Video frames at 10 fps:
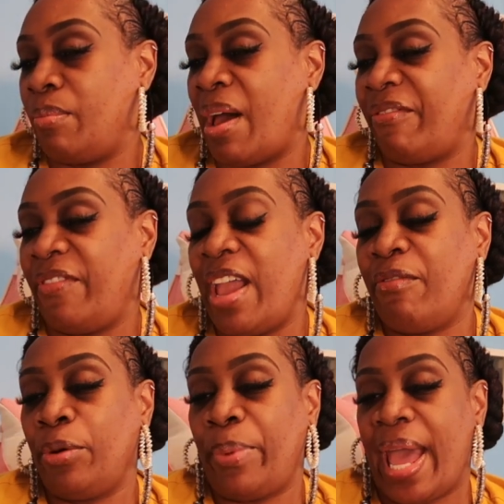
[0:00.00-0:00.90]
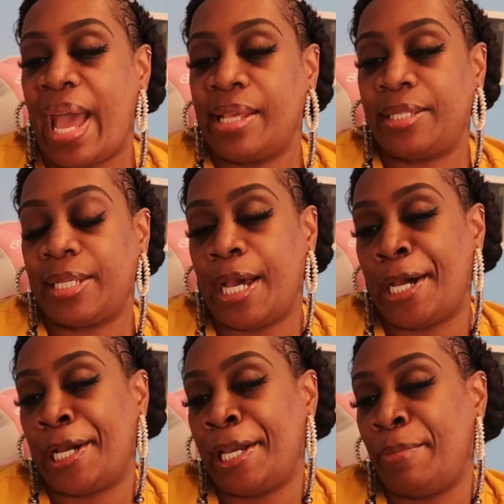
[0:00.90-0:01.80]
My favorite
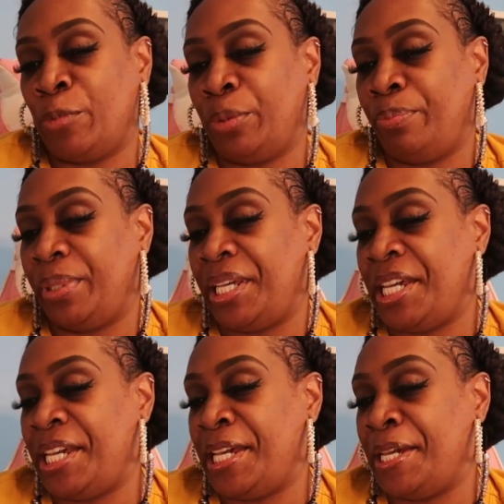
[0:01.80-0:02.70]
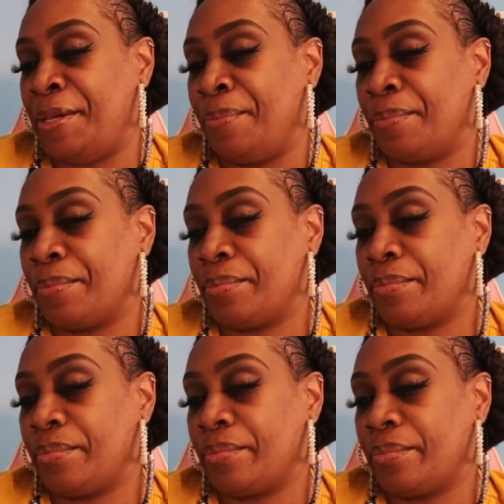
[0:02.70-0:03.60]
pastime would be
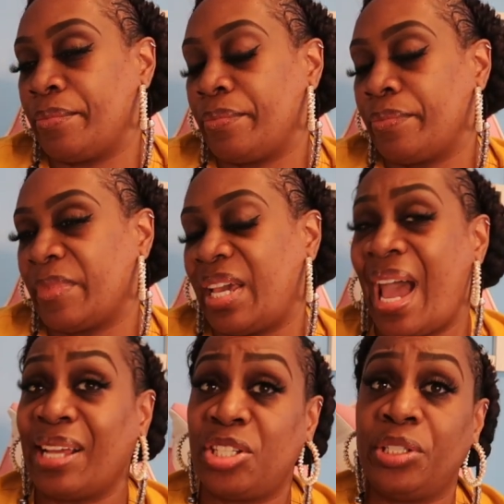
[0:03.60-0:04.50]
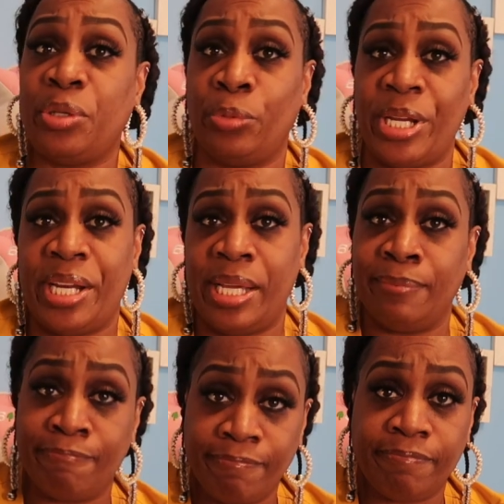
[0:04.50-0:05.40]
actually
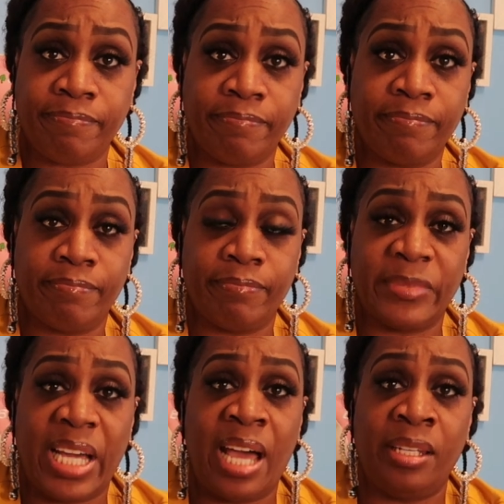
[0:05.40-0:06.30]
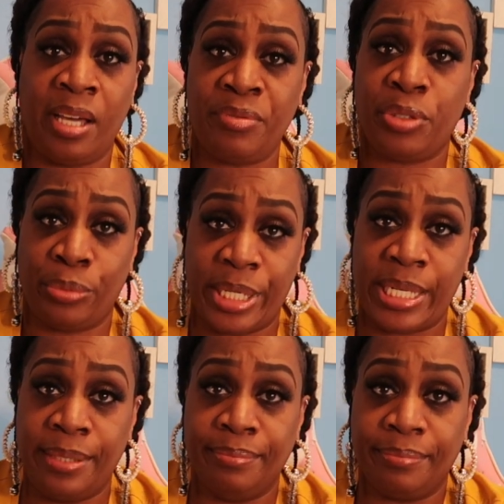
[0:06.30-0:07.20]
reading. I love to
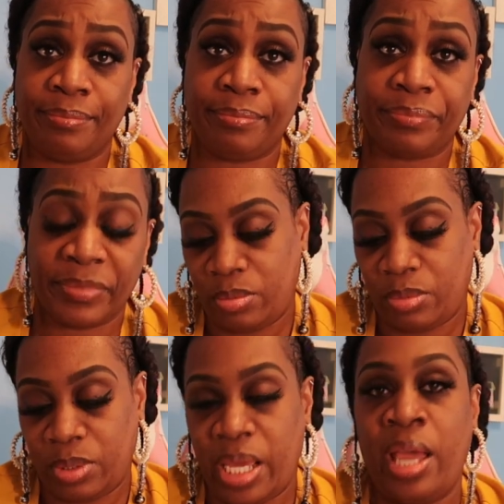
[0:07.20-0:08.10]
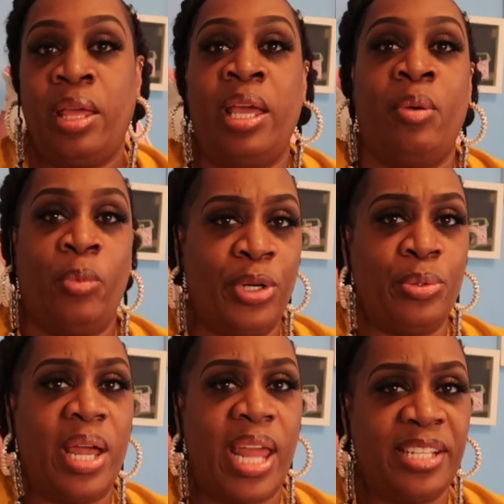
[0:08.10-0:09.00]
read. And where
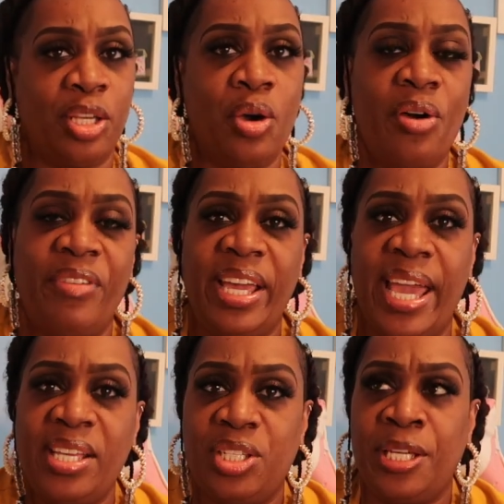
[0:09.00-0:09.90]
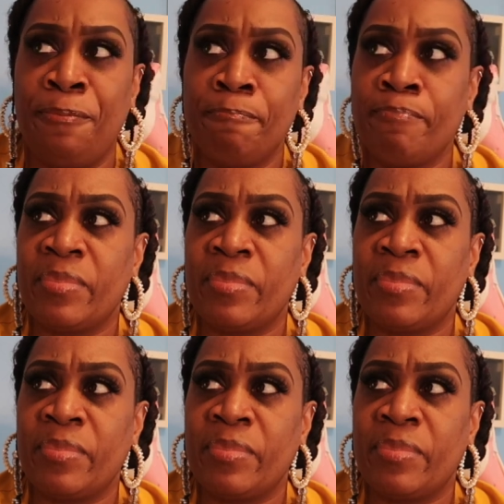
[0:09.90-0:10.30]
do I like to go on vacation?